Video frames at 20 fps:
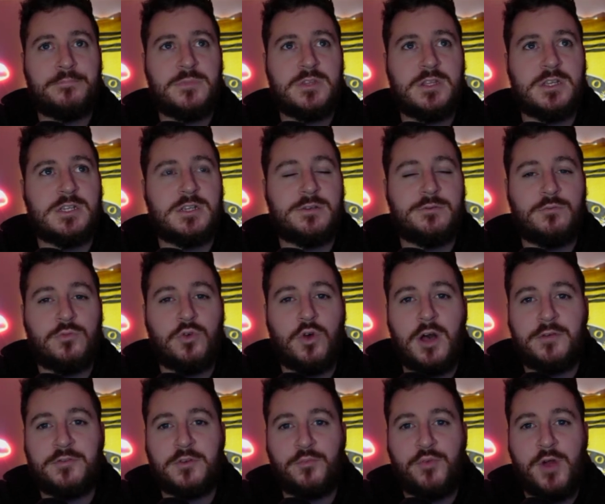So we'll have
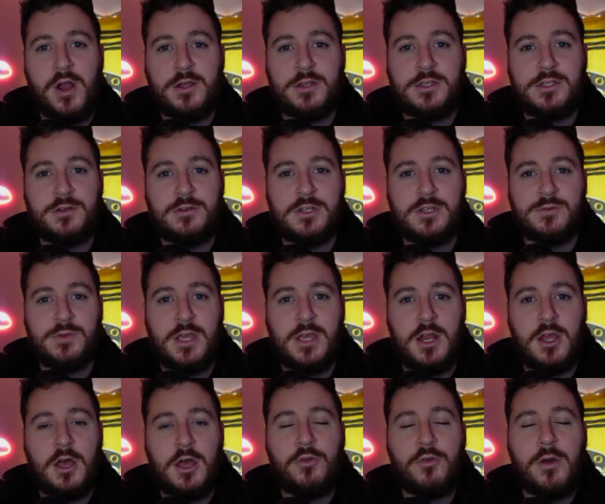to practice on as we're getting
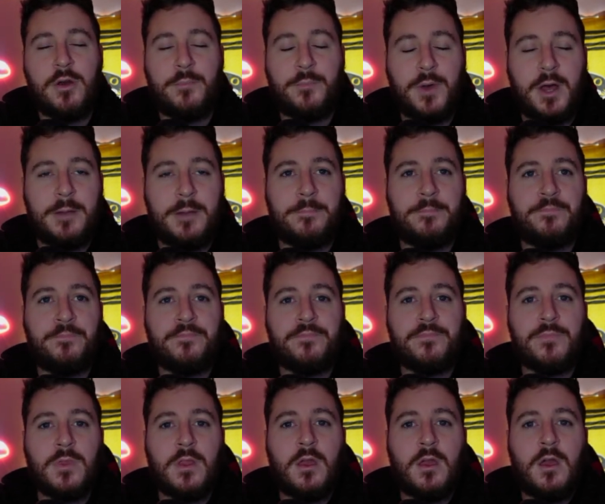older. But
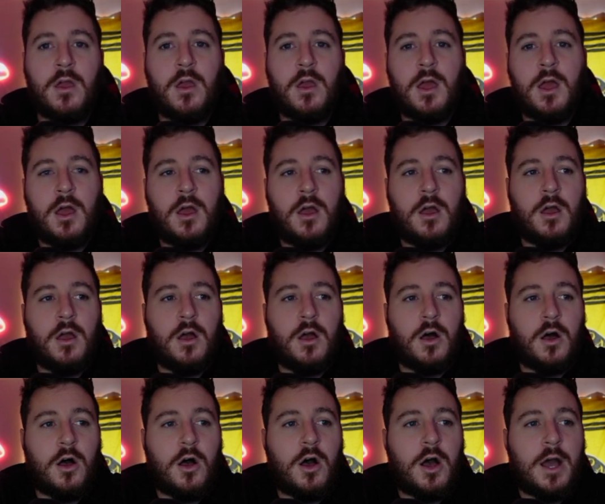
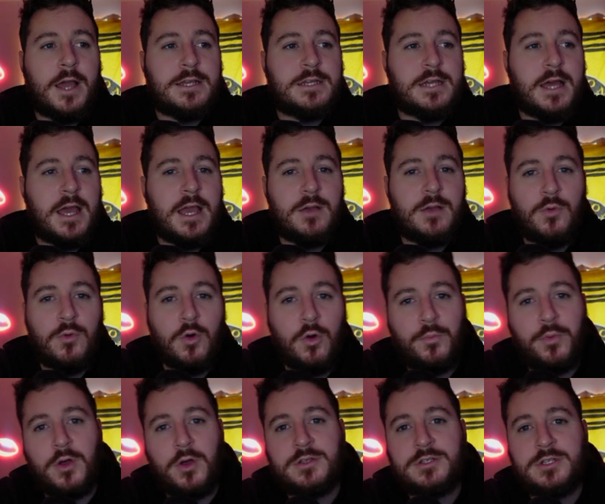I take more
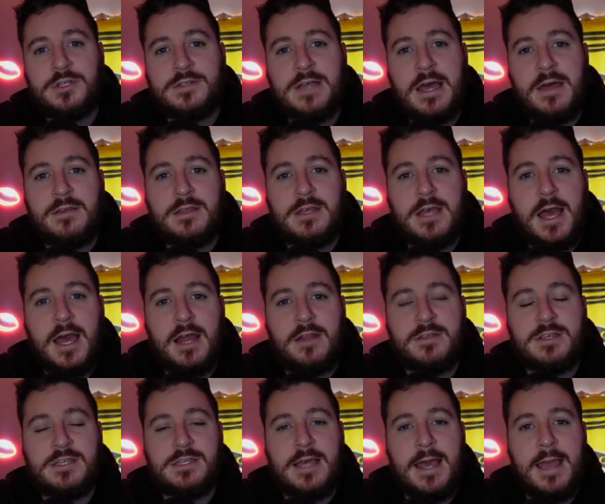positives out of this
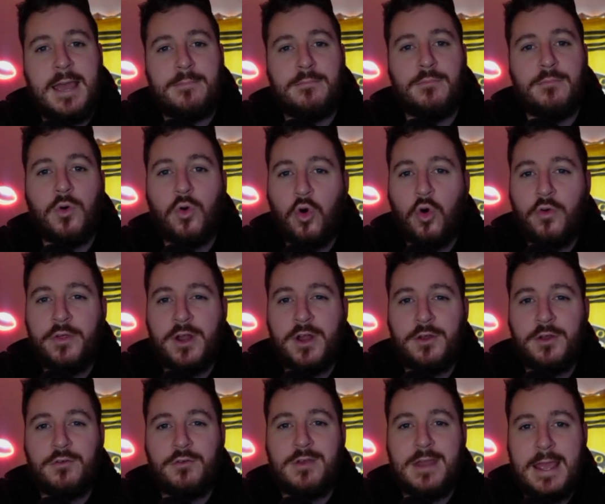game more than I
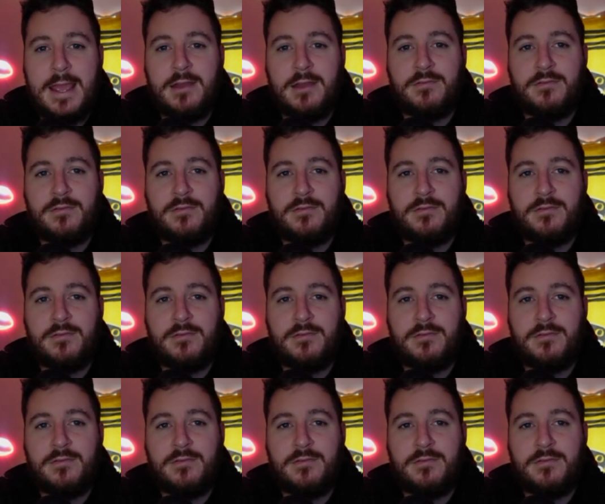do negative.